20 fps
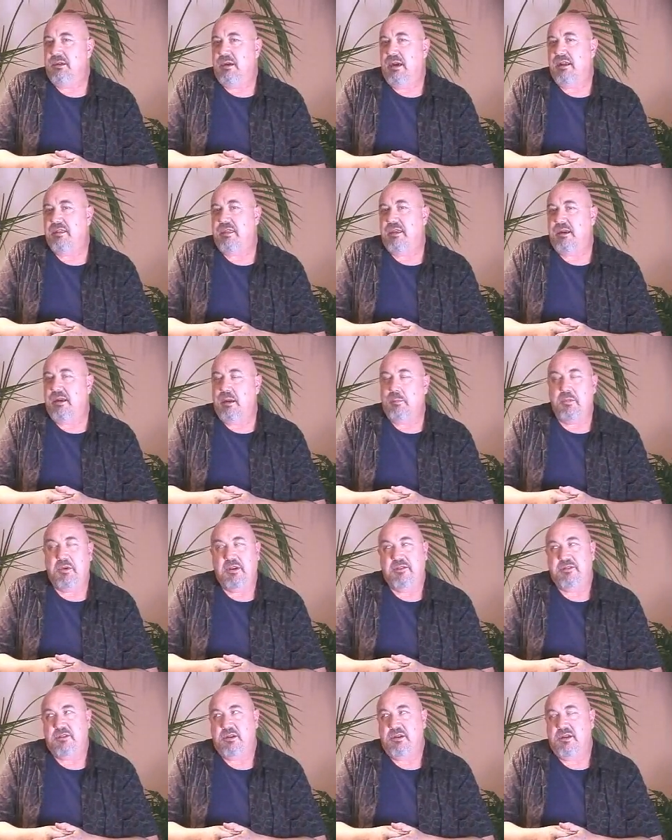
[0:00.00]
I think I'm
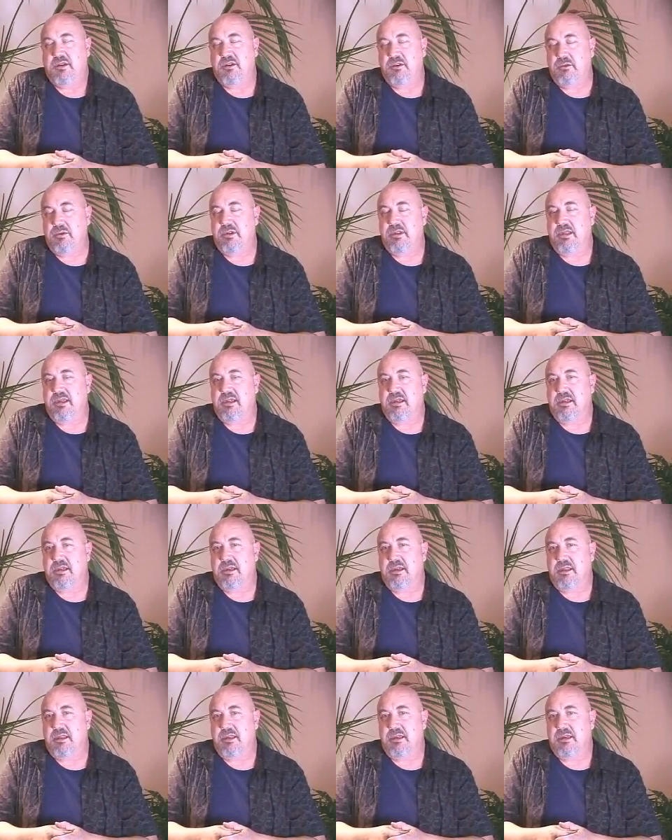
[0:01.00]
gifted at doing that,
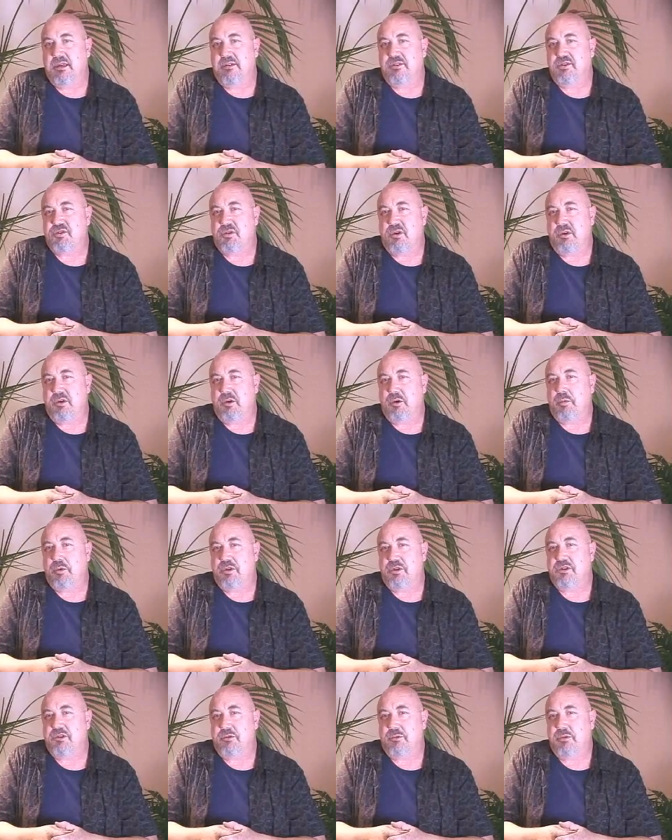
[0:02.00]
and I think I have strong
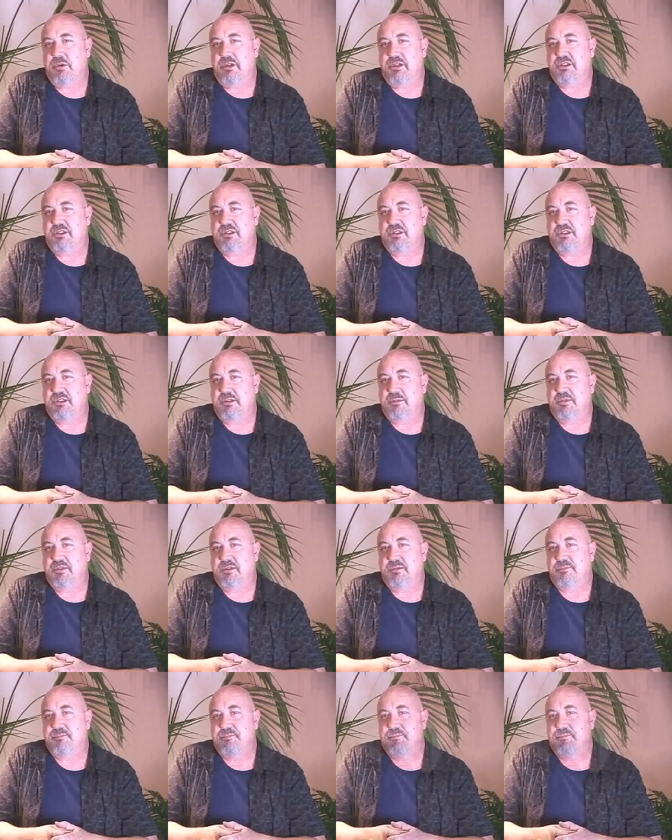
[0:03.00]
interpersonal relationships.